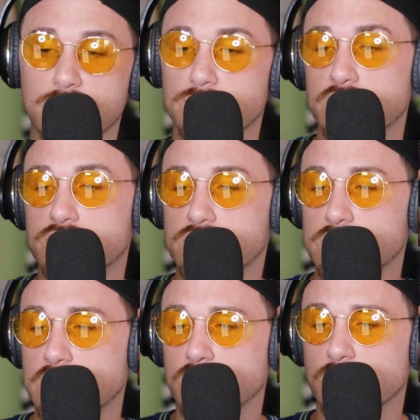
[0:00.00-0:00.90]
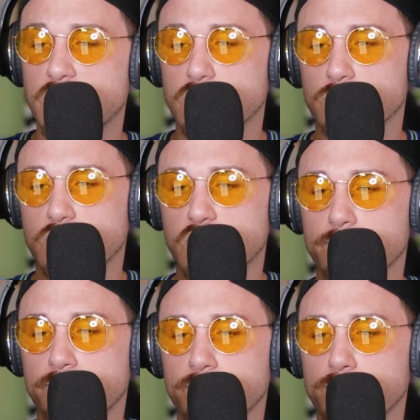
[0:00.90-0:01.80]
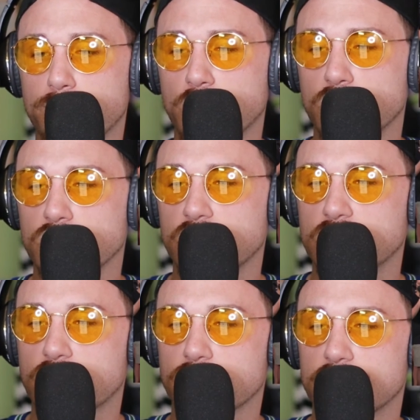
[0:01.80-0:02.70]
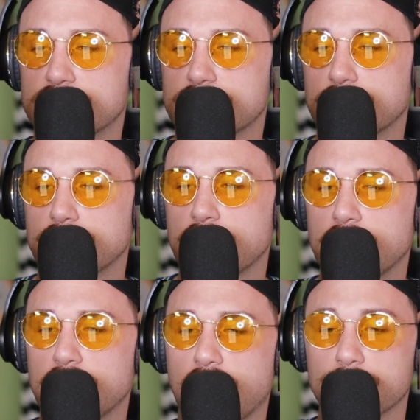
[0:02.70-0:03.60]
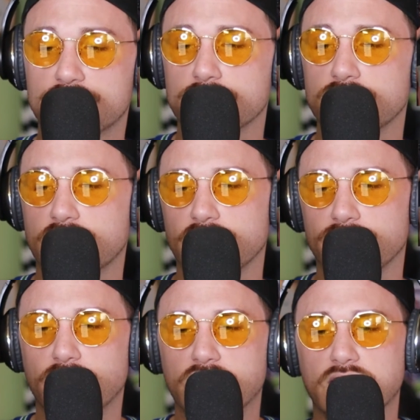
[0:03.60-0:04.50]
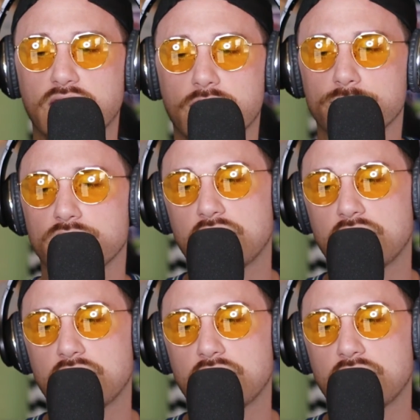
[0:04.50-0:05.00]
to be interesting no matter what. Pearl and Carissa, I'm sure they're going to fucking hammer it